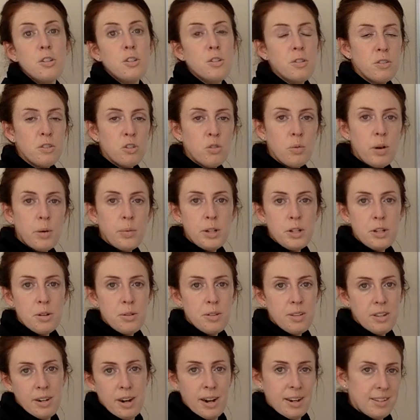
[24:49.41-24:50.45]
So this is what we do in
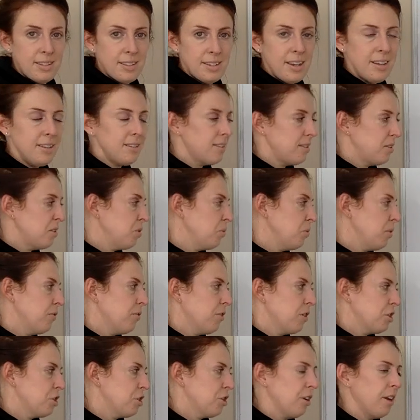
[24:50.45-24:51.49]
the United States. This is what
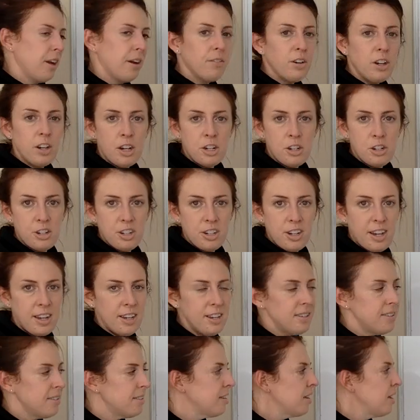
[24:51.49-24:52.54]
virtually every country
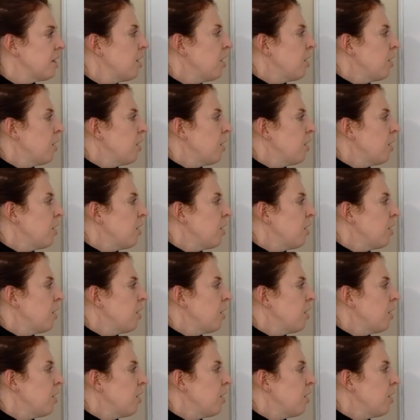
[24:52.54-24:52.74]
does.